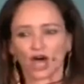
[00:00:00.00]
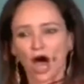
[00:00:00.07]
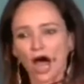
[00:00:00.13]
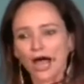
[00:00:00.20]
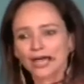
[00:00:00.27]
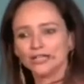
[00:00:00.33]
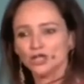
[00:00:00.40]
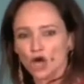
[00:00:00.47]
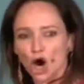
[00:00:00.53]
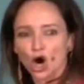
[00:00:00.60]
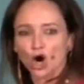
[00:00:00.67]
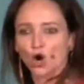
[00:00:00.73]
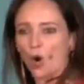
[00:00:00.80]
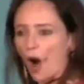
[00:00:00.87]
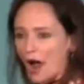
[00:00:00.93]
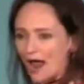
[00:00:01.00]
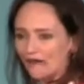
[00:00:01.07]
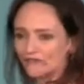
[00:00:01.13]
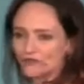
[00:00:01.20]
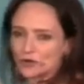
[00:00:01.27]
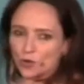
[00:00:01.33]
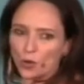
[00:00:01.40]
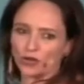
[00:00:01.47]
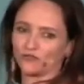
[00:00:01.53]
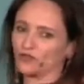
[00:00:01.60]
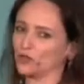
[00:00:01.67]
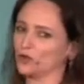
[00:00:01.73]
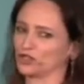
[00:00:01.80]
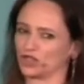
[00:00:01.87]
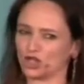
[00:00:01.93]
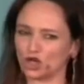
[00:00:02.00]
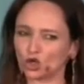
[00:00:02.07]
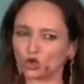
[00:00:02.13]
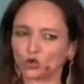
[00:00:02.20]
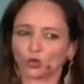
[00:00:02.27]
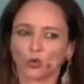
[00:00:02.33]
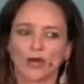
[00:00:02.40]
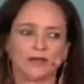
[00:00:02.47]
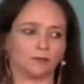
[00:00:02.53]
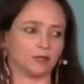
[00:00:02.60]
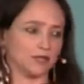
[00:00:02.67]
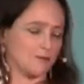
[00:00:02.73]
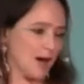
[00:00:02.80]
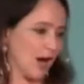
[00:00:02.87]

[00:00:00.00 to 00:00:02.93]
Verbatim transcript: I know every one of you is incredibly